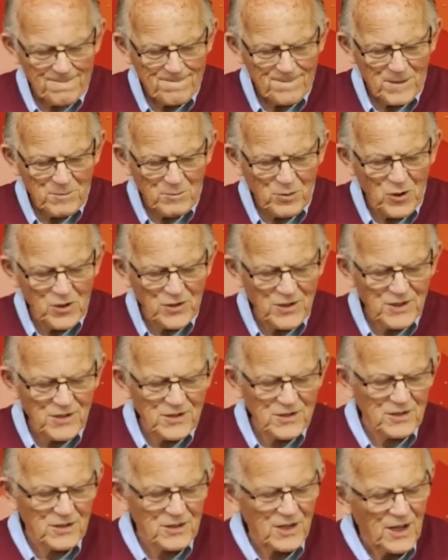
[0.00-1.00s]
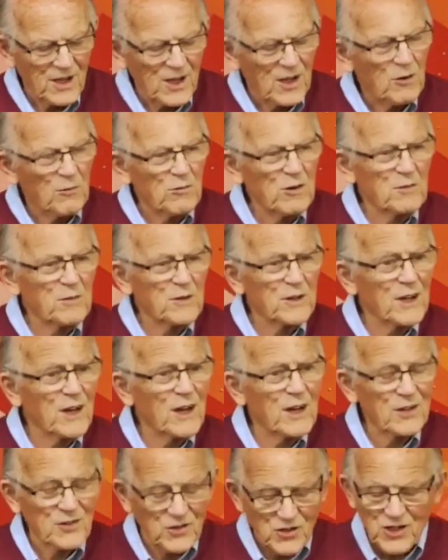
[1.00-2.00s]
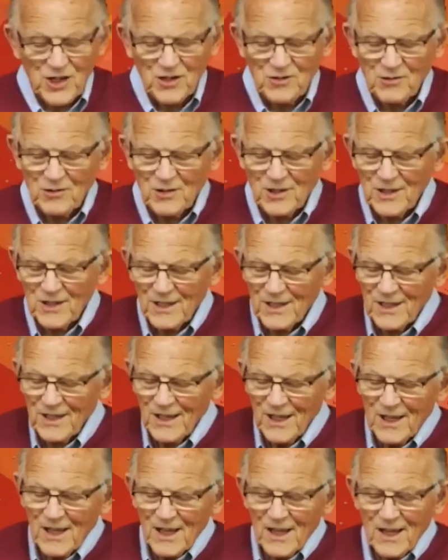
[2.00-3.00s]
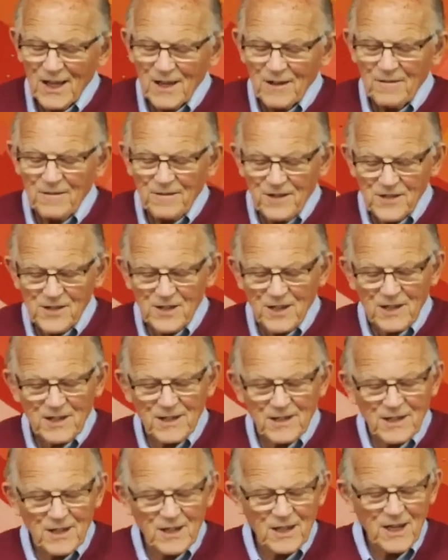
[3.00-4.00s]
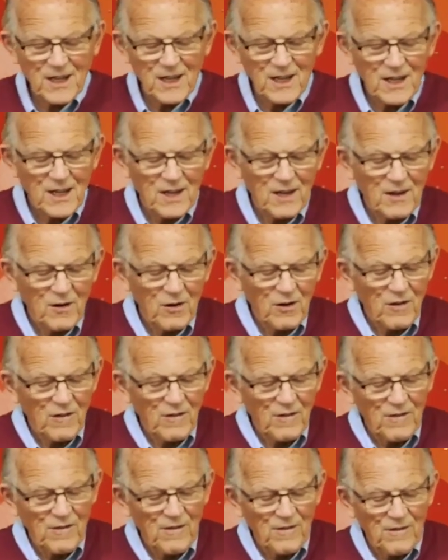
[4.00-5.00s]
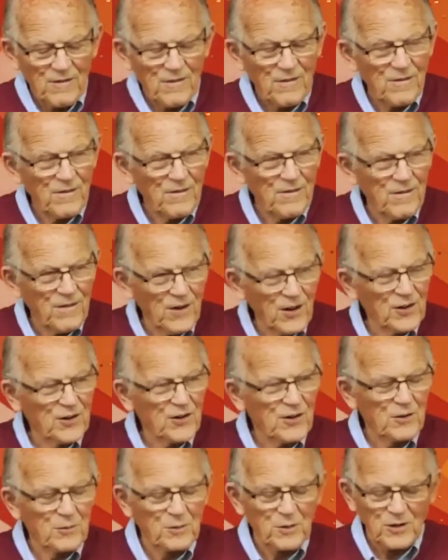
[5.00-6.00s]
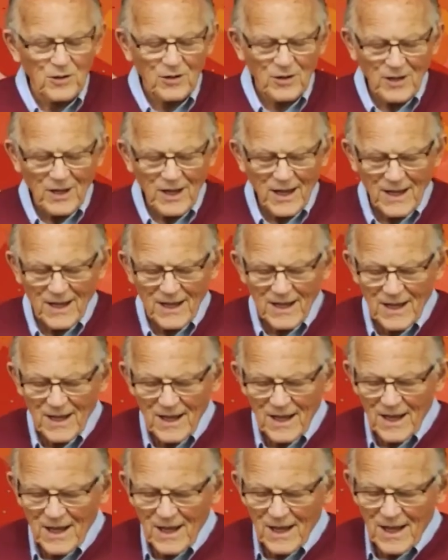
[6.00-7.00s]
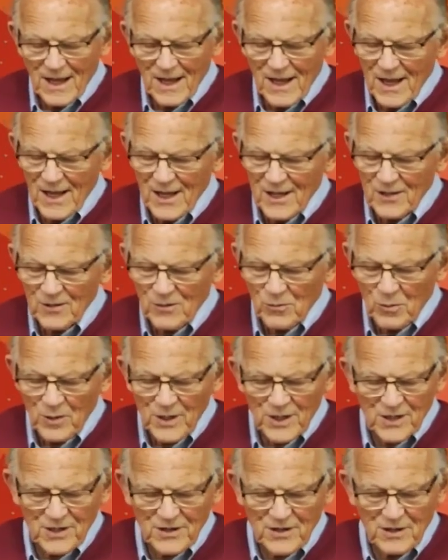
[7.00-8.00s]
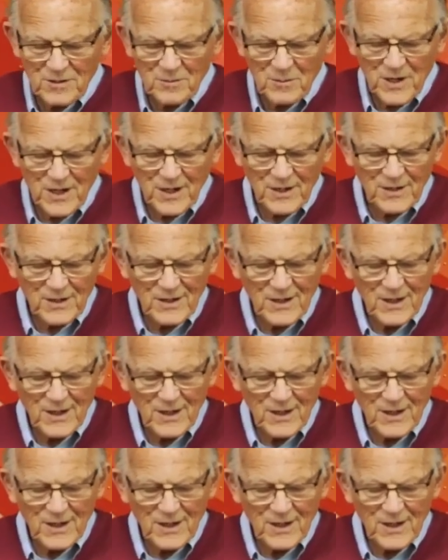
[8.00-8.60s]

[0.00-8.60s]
The point is that women are generally physically vulnerable and weaker than men.